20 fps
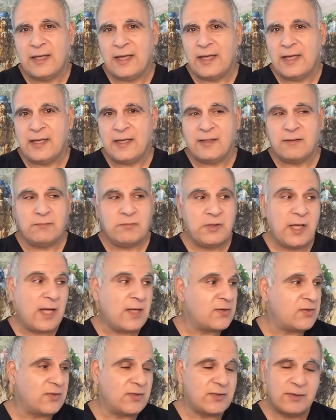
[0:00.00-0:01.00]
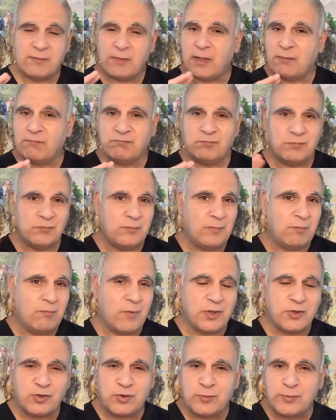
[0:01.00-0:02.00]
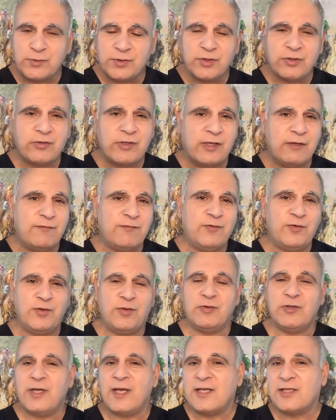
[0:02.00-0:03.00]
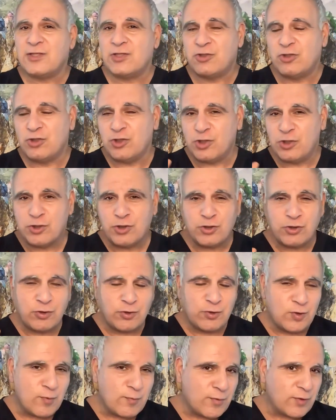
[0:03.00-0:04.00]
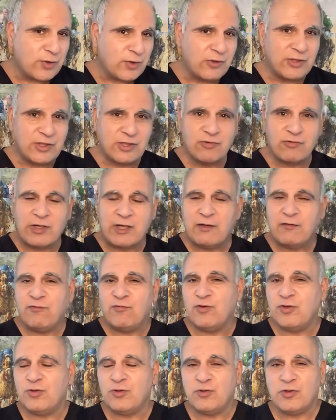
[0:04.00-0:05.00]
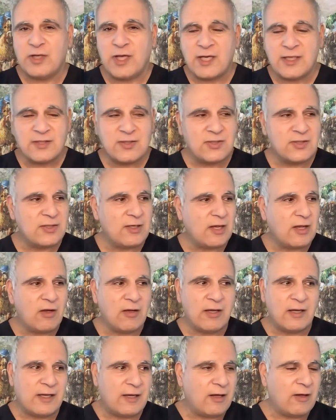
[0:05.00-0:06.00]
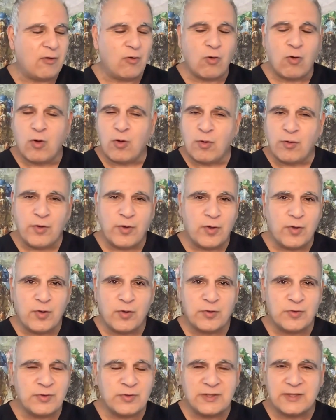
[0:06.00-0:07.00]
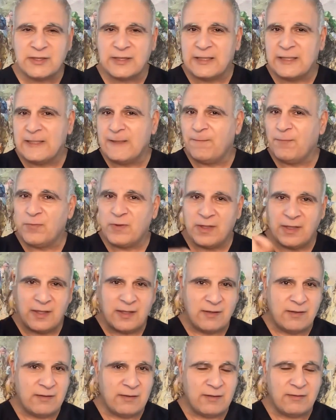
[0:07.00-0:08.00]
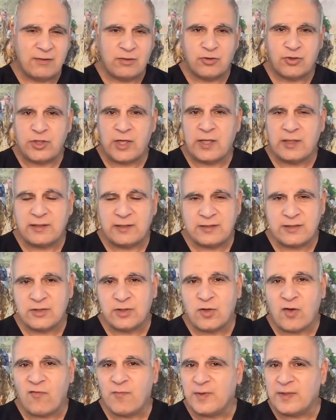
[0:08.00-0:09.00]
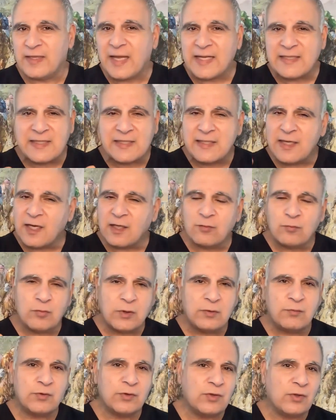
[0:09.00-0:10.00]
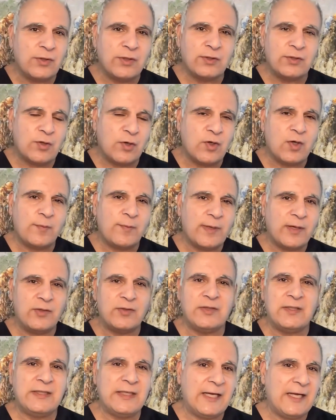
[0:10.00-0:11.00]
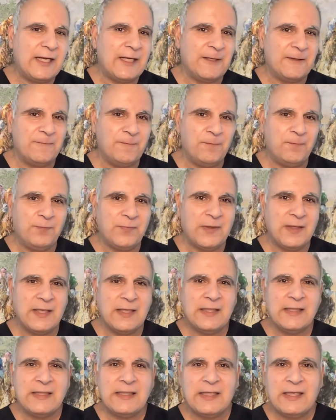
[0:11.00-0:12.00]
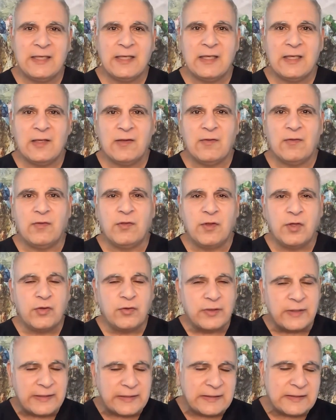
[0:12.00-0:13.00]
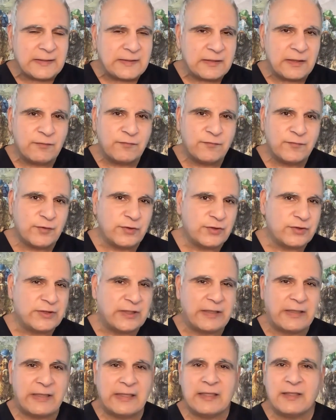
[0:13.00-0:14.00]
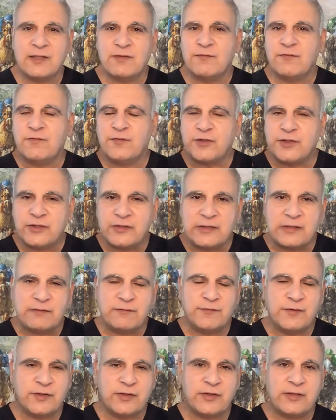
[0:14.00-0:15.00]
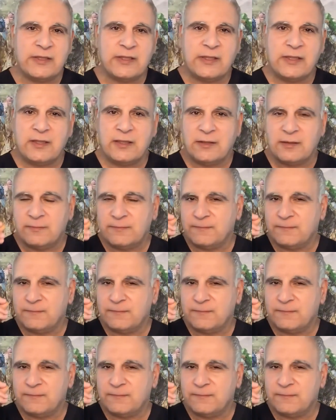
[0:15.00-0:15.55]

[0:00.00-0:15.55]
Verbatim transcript: And yes, mushrooms are great for you. Yes, ginger and turmeric is great for you. Yes, uh, all those, the checklist is off, but that's not what we're going to talk about today. There is a verse I think is very, very